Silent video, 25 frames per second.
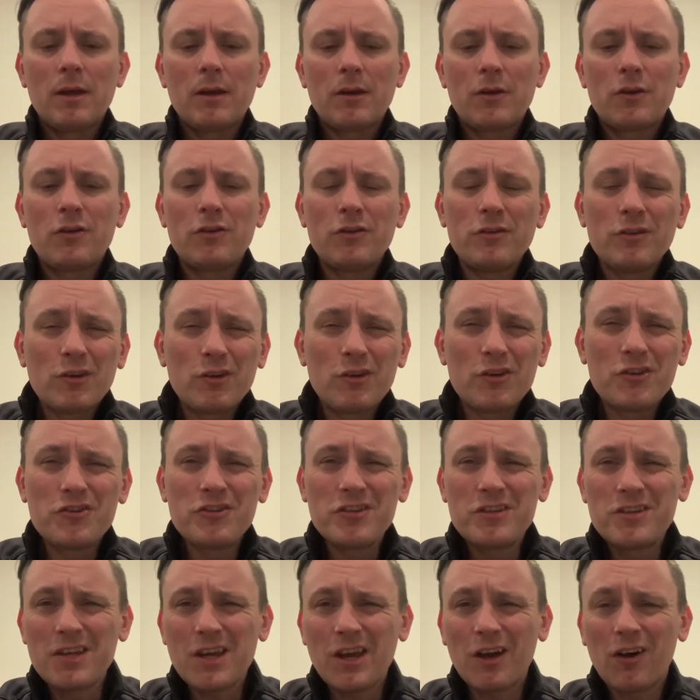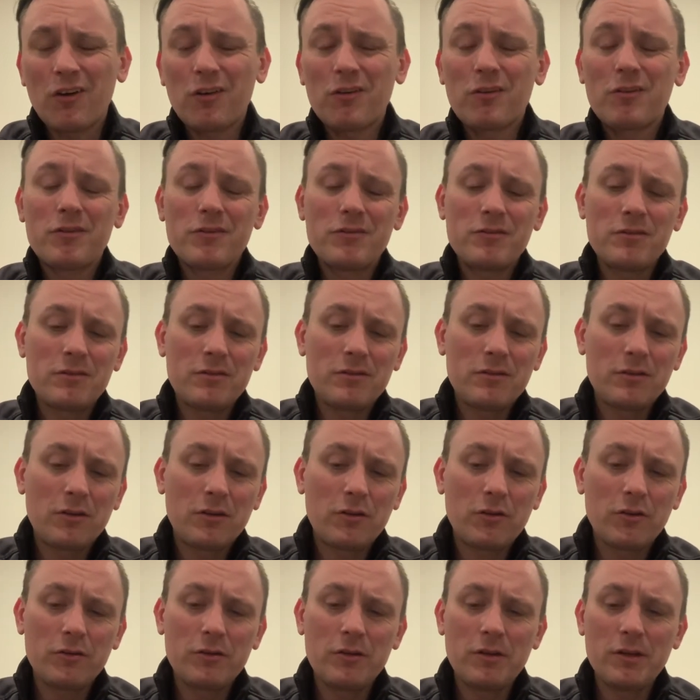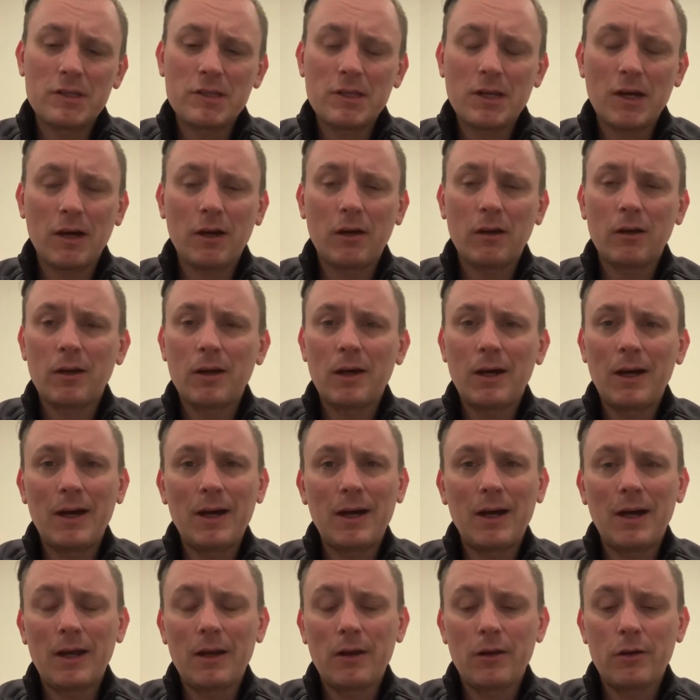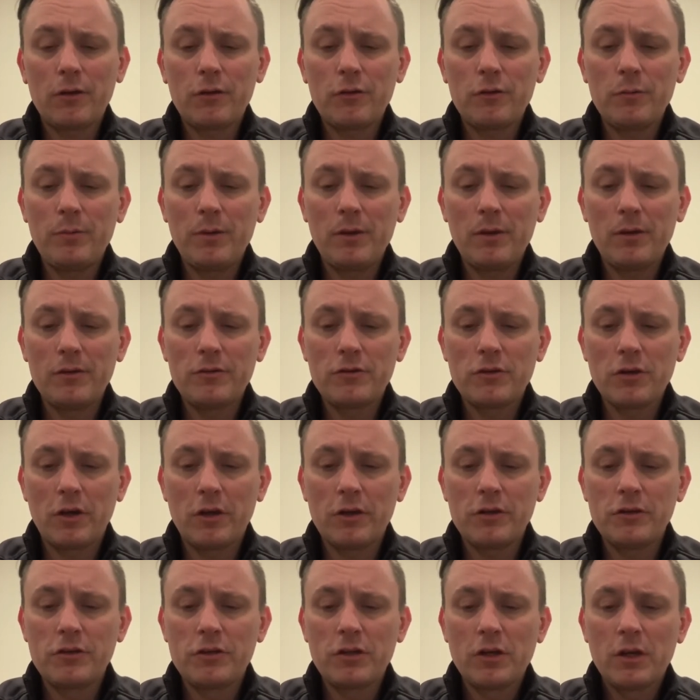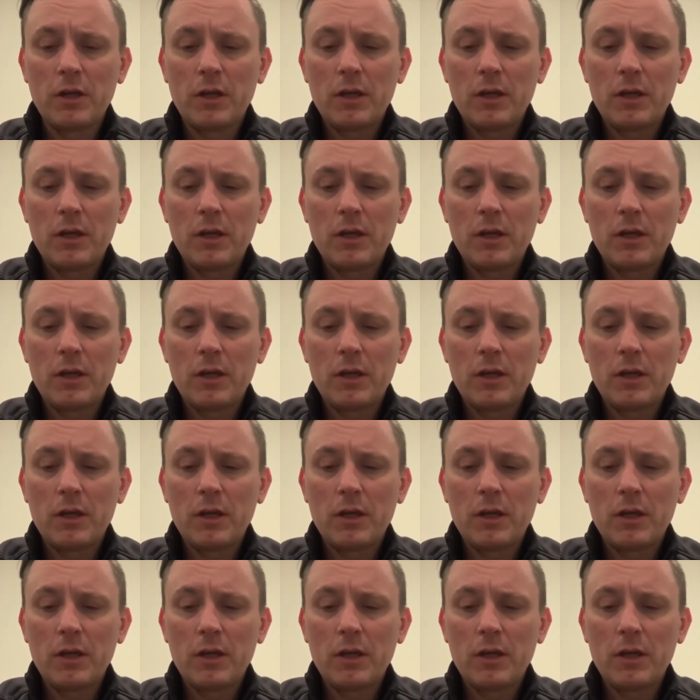Could you tell? Couldn't you tell? I don't know. You be the judge.